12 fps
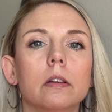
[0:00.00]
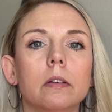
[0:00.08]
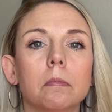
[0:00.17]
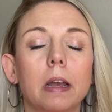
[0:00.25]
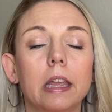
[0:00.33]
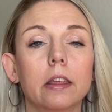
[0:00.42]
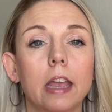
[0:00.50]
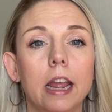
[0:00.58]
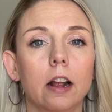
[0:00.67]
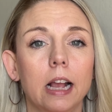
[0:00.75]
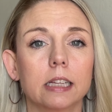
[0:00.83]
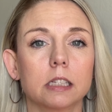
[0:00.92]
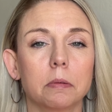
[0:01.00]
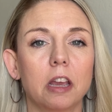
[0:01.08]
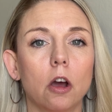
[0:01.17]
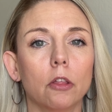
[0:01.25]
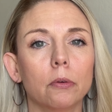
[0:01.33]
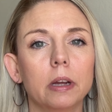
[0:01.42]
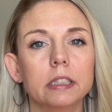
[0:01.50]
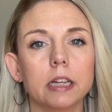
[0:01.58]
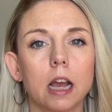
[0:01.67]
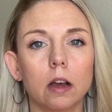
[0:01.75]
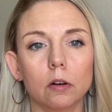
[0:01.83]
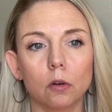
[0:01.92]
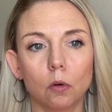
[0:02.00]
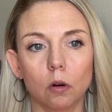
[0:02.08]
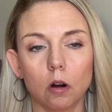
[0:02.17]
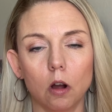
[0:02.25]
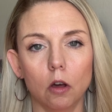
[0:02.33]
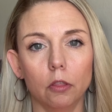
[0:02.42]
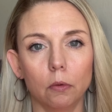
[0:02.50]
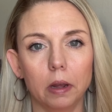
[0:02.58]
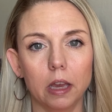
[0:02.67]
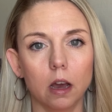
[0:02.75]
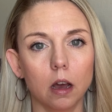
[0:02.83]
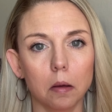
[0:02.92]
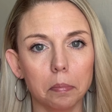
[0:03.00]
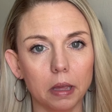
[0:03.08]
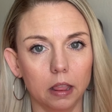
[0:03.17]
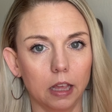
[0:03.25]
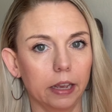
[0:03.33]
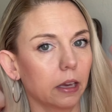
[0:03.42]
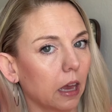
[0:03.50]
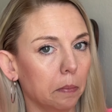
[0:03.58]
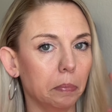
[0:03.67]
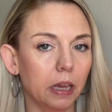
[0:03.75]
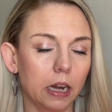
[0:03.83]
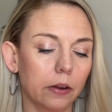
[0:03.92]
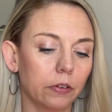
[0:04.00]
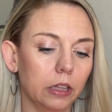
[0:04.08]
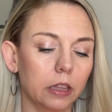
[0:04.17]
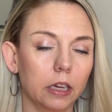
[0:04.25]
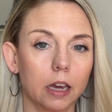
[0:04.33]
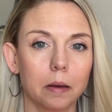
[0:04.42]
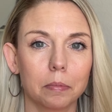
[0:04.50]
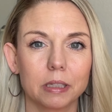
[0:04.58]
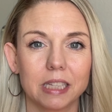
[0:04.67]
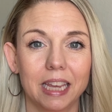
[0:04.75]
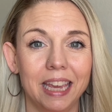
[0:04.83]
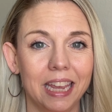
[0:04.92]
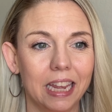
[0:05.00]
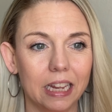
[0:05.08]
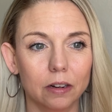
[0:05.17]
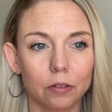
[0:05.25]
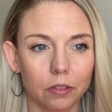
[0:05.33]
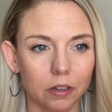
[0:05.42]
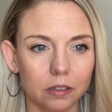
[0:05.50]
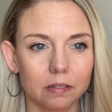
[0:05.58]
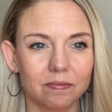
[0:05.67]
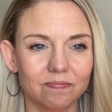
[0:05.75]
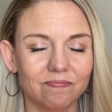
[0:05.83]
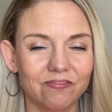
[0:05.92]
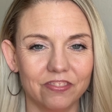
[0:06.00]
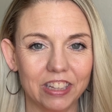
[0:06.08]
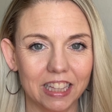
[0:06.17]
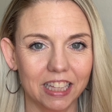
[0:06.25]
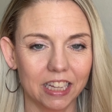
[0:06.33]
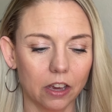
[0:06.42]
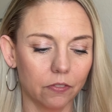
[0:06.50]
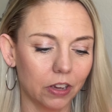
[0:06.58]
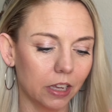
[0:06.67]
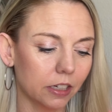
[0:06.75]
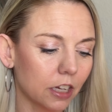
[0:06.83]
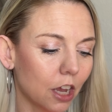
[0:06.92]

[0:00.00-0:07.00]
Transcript: My hair has to be all the way down or all the way up, and like I pin everything up because I can't handle the feeling of it.